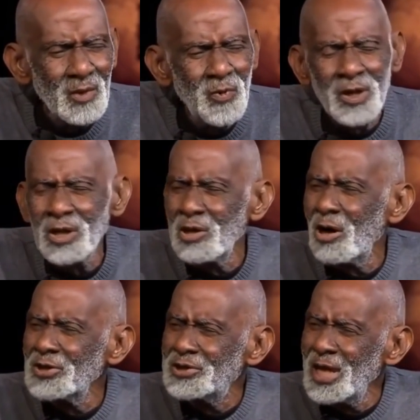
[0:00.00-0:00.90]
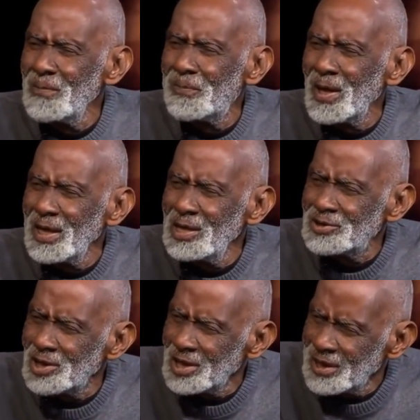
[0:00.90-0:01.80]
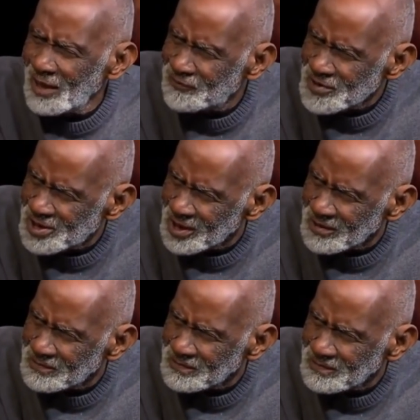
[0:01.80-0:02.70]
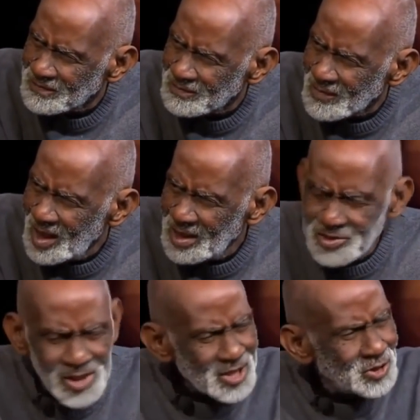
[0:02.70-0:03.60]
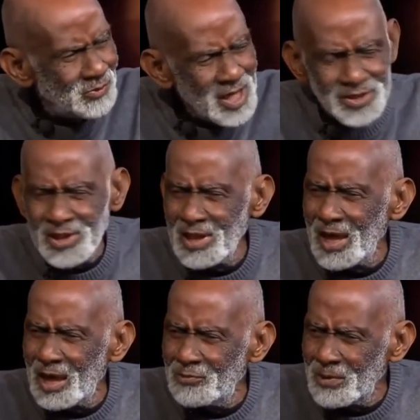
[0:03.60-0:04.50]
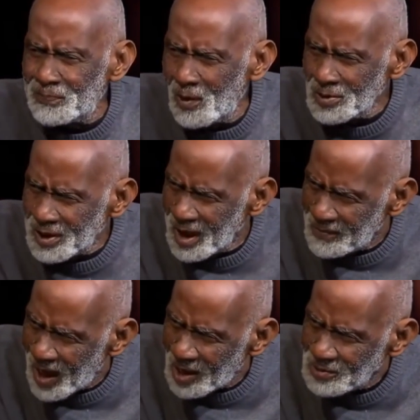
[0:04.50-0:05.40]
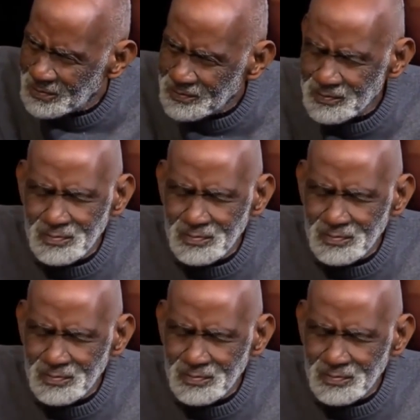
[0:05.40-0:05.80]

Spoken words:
we're going to go deeper into the deficit. Just recently, a report came out